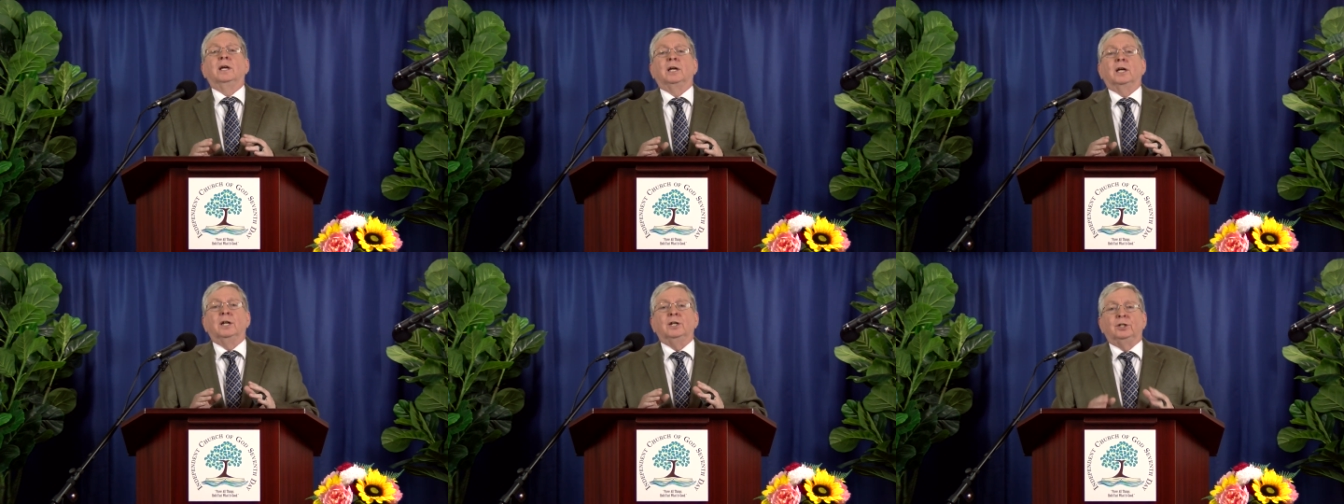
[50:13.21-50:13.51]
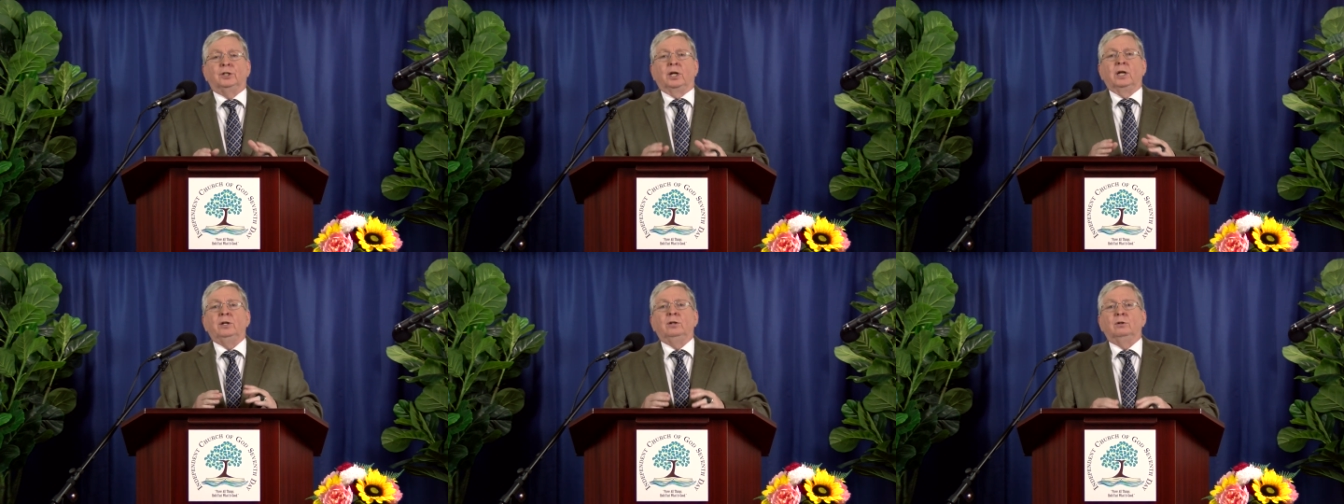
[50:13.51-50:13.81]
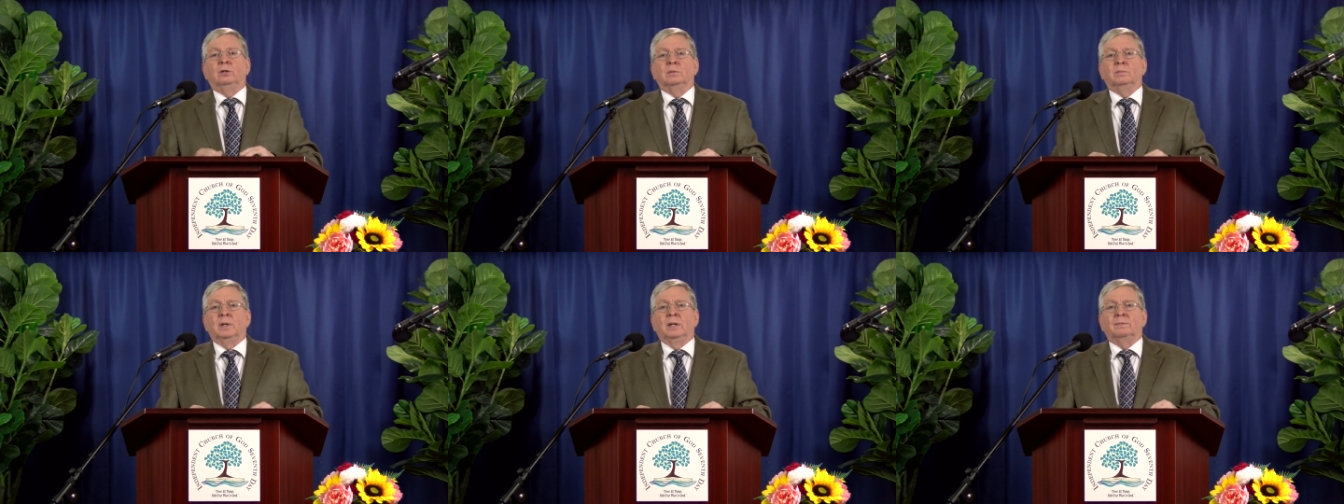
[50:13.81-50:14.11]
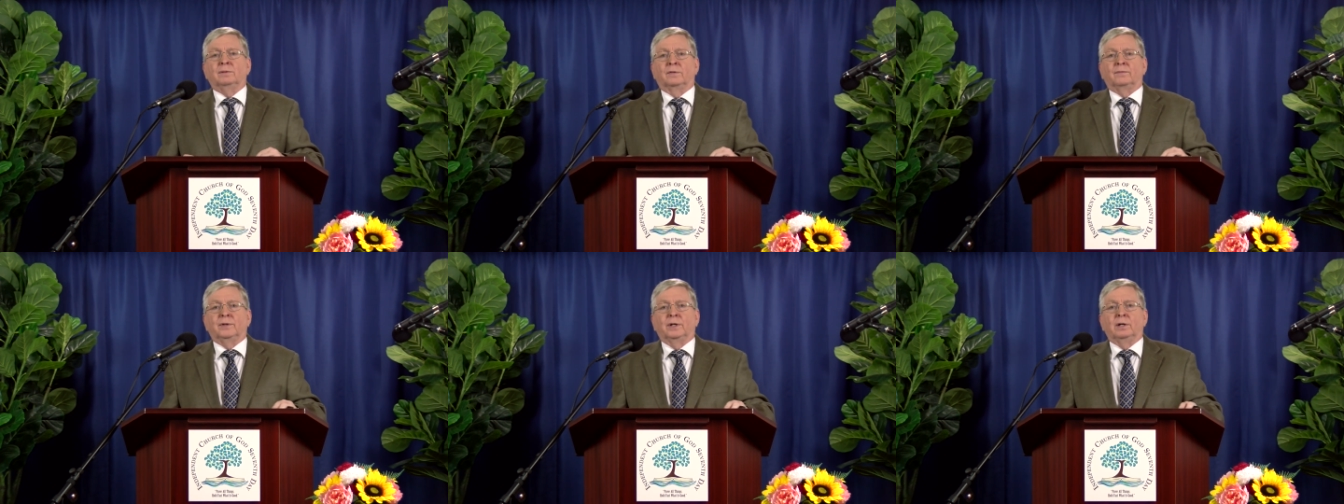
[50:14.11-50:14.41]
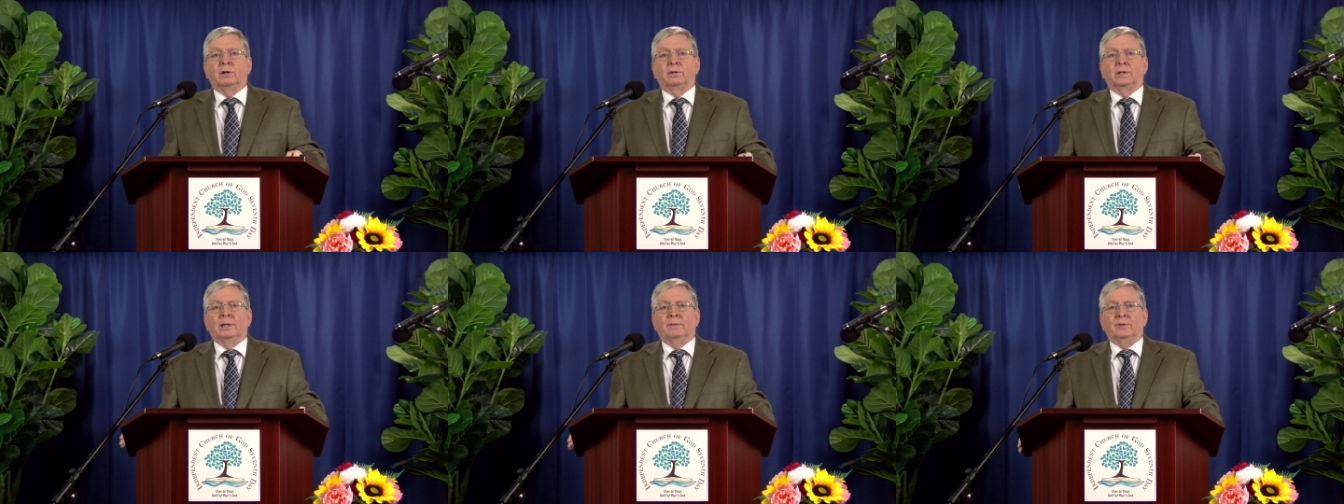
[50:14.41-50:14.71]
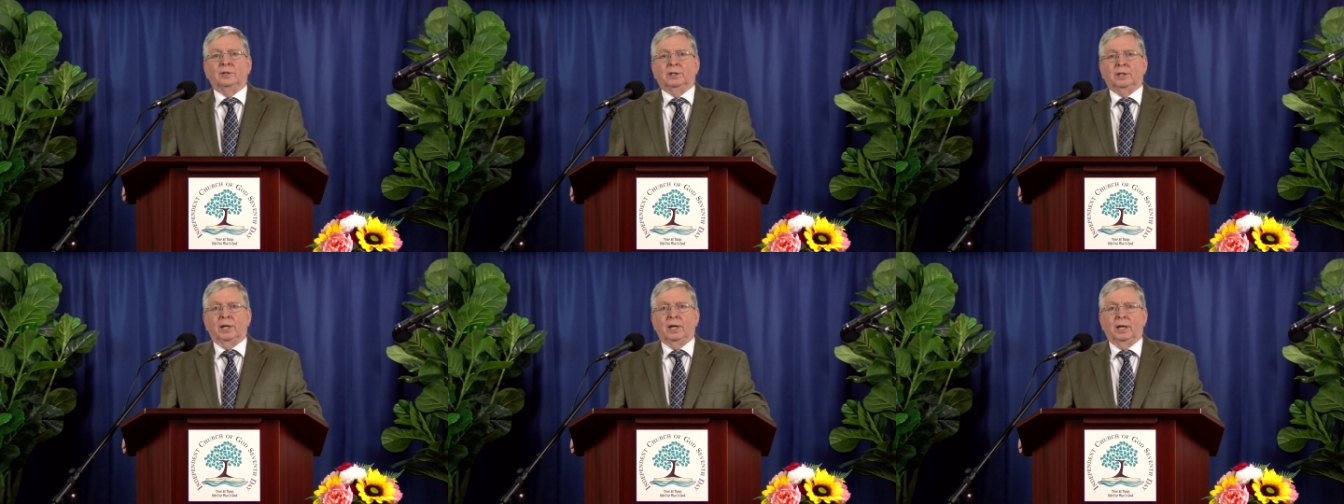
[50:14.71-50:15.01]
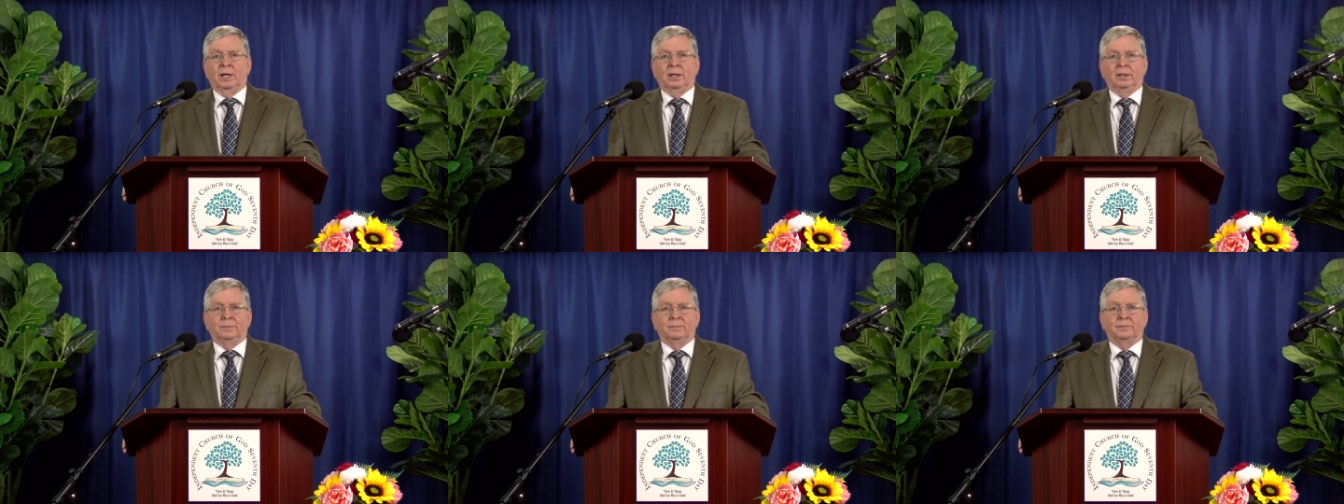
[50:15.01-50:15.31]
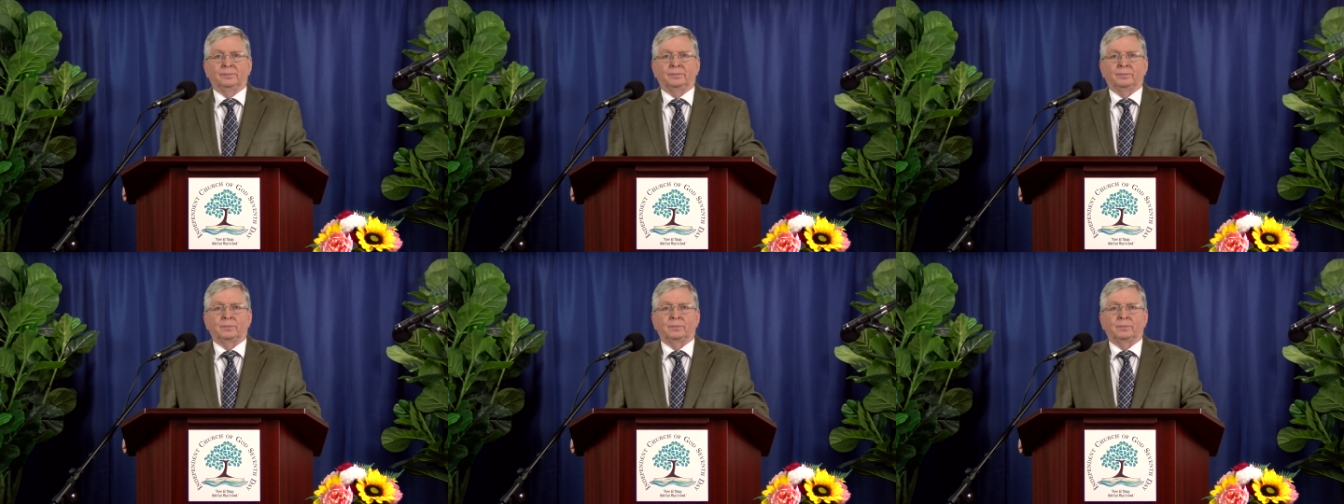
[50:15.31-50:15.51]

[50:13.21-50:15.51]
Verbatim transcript: continue to be fulfilled even today.